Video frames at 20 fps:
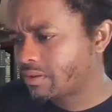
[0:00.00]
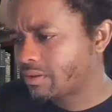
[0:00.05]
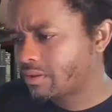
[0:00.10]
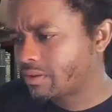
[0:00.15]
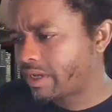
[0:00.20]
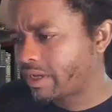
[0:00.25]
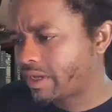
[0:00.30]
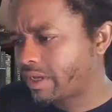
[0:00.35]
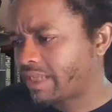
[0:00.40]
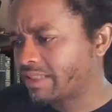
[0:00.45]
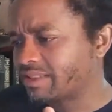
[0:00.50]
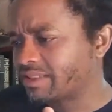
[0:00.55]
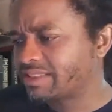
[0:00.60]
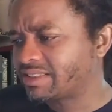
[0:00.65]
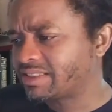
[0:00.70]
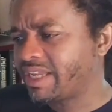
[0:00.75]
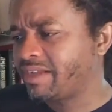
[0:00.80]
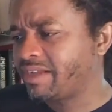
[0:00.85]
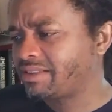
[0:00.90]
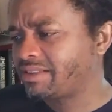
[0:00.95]
At the
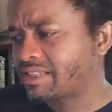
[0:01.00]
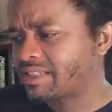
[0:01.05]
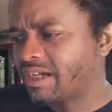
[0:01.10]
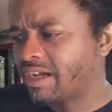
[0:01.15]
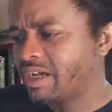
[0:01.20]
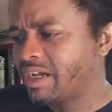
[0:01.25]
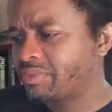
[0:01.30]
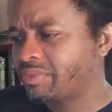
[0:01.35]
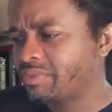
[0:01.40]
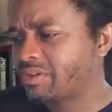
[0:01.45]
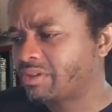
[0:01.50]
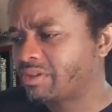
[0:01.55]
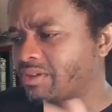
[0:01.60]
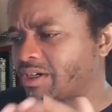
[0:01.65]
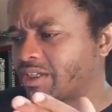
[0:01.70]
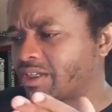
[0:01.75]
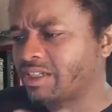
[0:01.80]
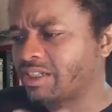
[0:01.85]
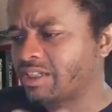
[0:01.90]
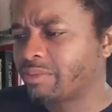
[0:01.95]
same time,
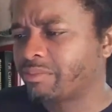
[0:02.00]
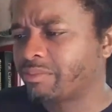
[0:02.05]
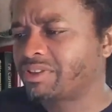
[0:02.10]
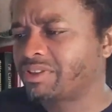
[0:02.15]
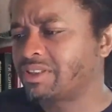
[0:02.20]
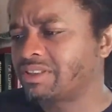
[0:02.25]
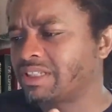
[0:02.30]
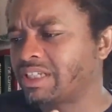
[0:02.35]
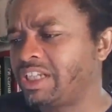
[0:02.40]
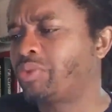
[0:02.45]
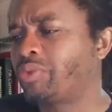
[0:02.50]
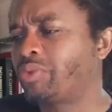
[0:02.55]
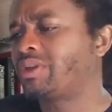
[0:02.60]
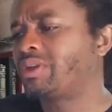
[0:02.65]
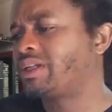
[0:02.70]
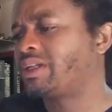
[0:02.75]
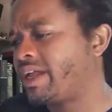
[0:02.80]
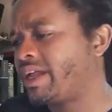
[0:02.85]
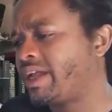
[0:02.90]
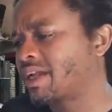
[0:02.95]
Columbus is equally
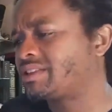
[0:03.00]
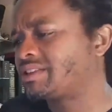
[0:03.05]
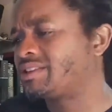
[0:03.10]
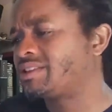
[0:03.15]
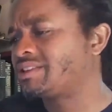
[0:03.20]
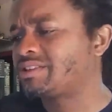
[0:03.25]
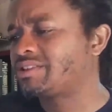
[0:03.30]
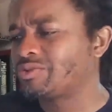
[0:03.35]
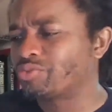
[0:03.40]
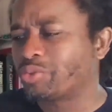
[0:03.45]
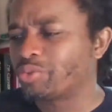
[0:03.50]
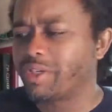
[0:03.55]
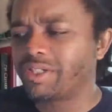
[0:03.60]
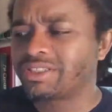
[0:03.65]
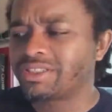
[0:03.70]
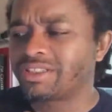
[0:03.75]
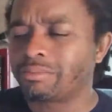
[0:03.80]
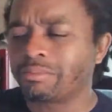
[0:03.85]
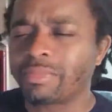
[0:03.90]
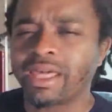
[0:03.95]
anxious to reach
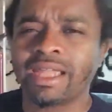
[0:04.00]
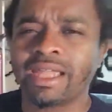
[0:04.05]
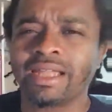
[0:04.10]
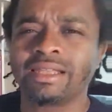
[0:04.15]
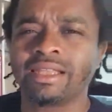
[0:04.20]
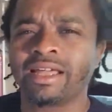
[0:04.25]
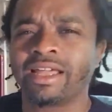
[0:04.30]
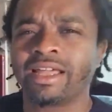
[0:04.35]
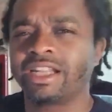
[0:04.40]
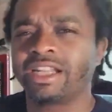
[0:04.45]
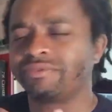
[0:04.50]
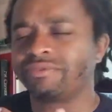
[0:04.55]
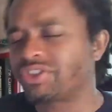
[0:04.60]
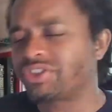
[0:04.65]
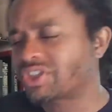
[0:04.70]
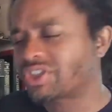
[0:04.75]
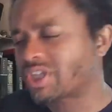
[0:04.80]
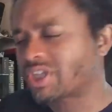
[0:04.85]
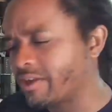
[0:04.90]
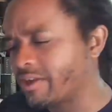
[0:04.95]
the mainland of
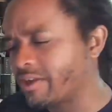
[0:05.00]
China.